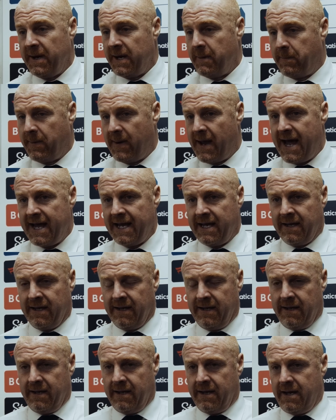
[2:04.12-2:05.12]
bit of play.
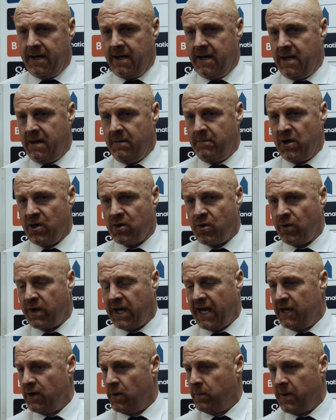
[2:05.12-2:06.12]
Michael
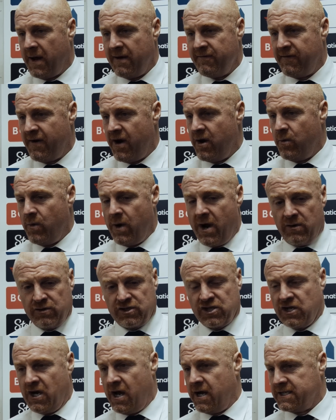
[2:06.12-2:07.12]
Keane, who played very well,
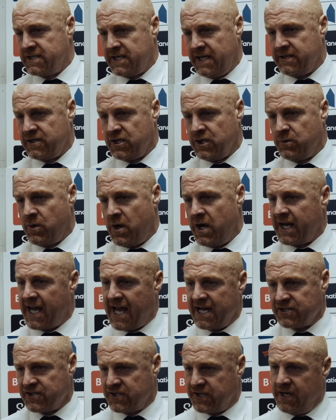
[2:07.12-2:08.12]
slides it into Dwight,
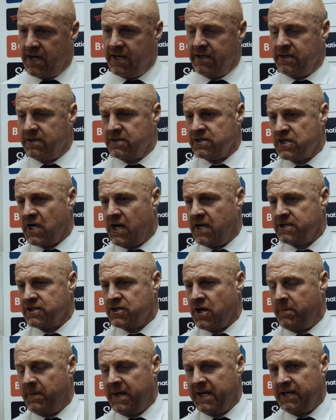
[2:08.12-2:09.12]
gets turned and slides
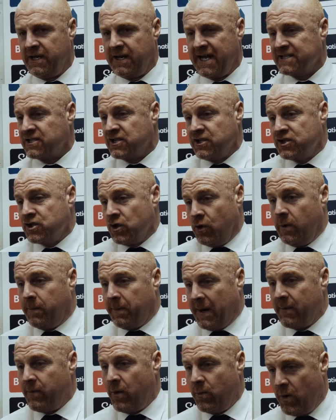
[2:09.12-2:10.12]
Dom in. You know, that's the sort of
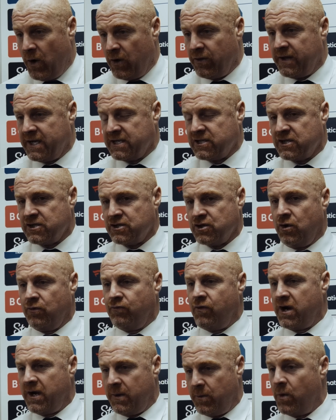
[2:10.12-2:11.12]
play we want. That's the sort
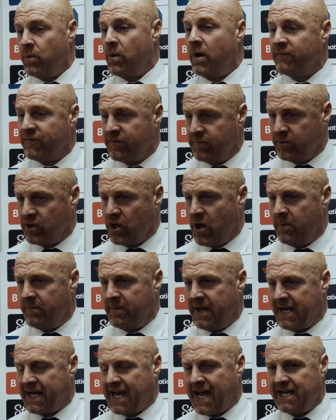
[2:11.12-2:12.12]
of running we want from Dom,
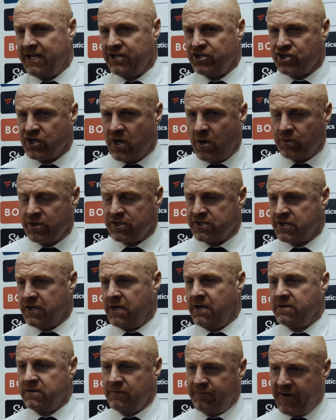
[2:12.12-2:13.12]
that getting his shoulders
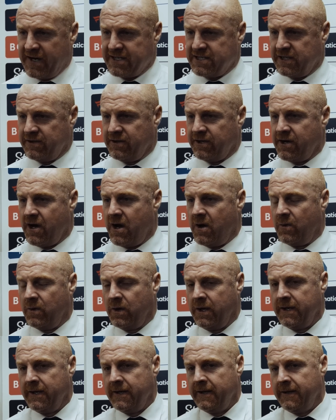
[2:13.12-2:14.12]
turned, facing the goal.
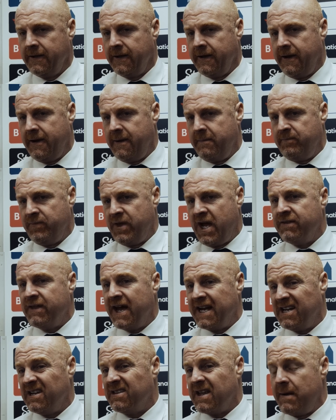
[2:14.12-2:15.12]
And
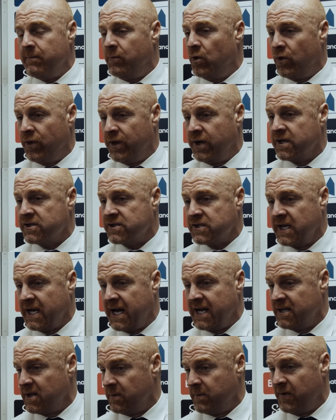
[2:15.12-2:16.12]
they did that more than us
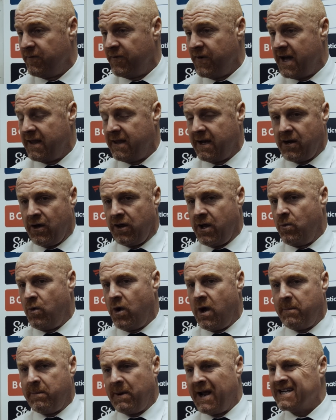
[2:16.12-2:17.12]
today, to be fair. They got their
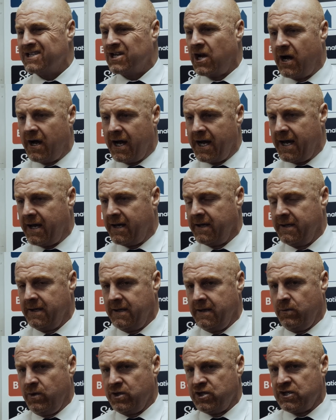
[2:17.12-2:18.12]
wide players higher,
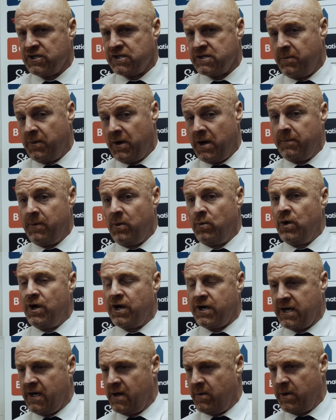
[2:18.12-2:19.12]
which is something I've been
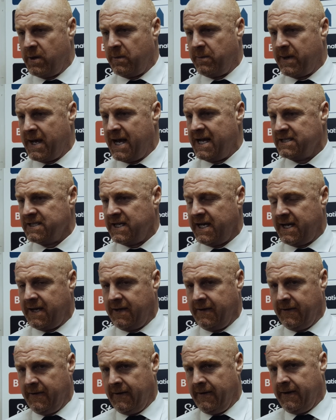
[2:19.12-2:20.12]
working on with the players here.
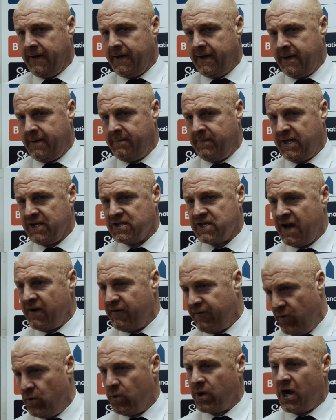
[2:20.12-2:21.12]
The centre
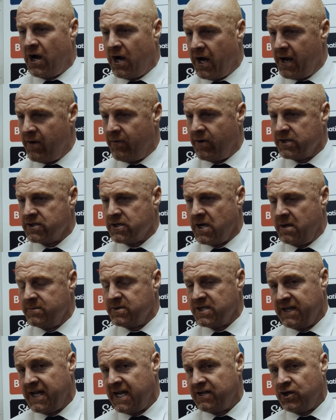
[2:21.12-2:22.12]
forward higher at
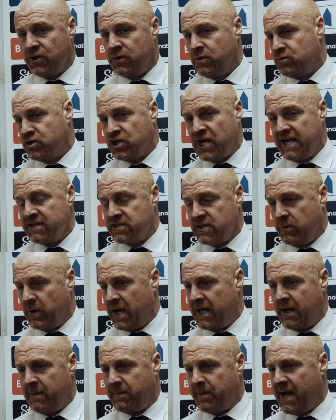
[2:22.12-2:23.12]
times, and they do change the
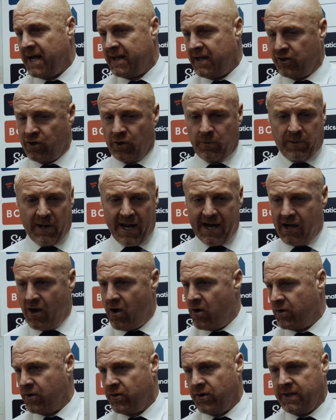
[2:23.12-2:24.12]
way they play. They do play
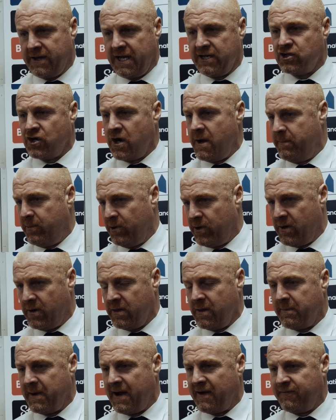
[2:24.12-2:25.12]
longer, and they try and put you on
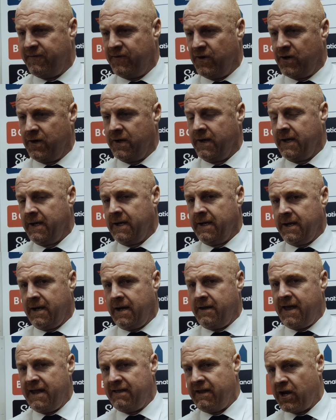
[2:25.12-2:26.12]
the back foot,
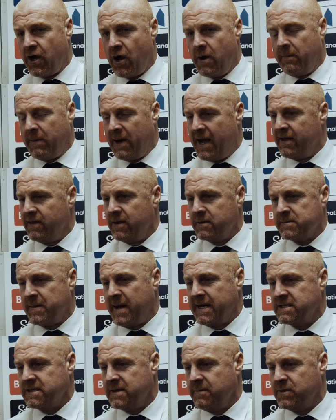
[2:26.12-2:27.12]
and then they go and play in the
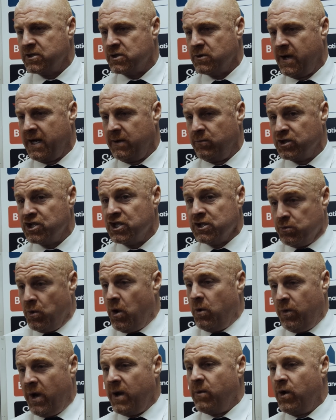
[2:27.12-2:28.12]
space in between, which is
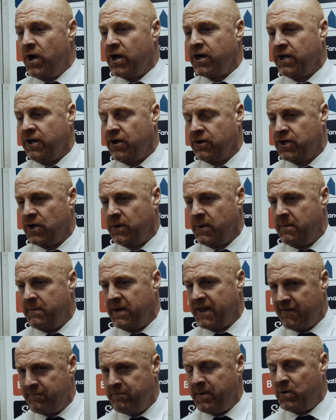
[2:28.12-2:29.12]
what we're working on doing,
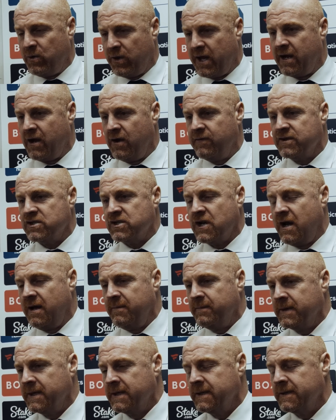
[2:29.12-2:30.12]
but they've built that over time.